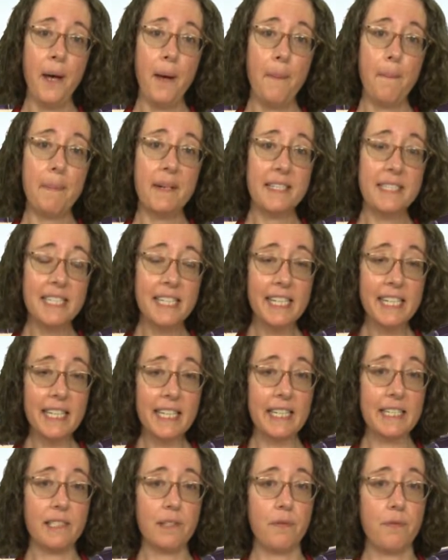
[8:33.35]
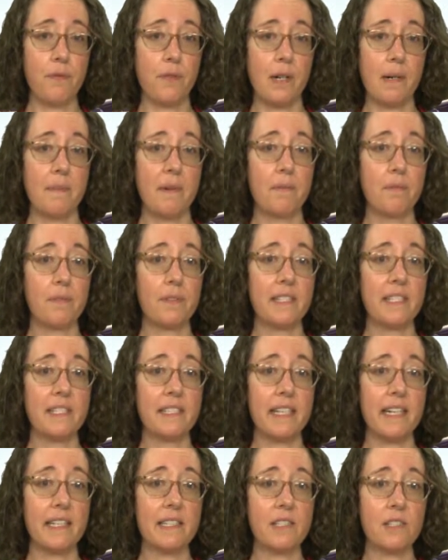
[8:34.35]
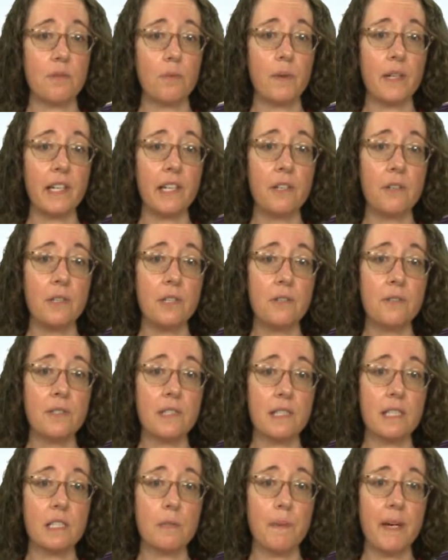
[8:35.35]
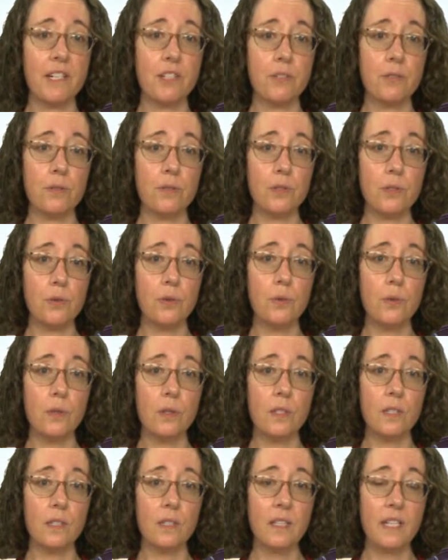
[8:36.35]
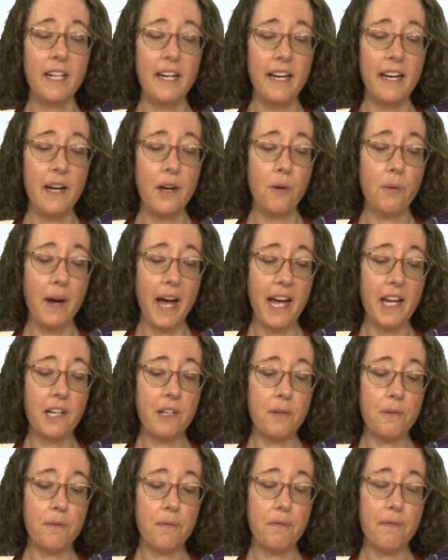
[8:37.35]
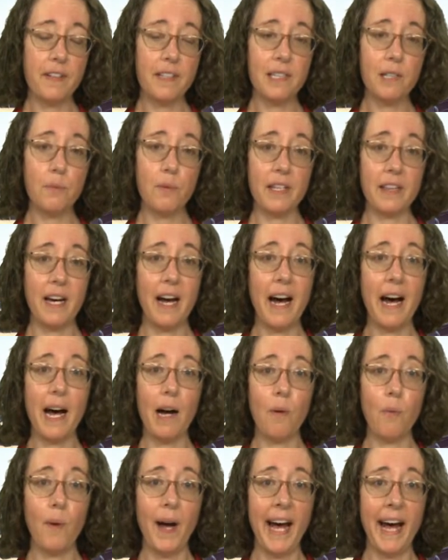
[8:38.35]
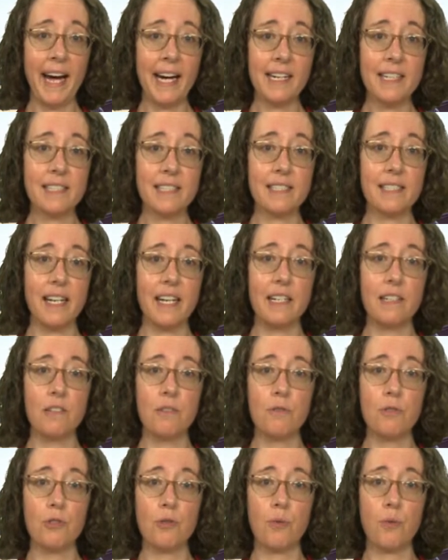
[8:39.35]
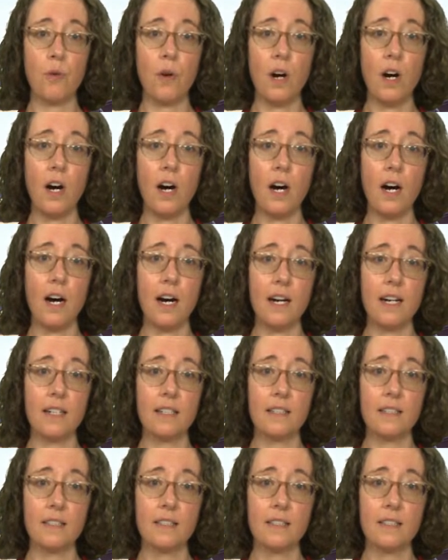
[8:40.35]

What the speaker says: Batik is a form of resist where you use a special tool and you fill it with hot wax and you draw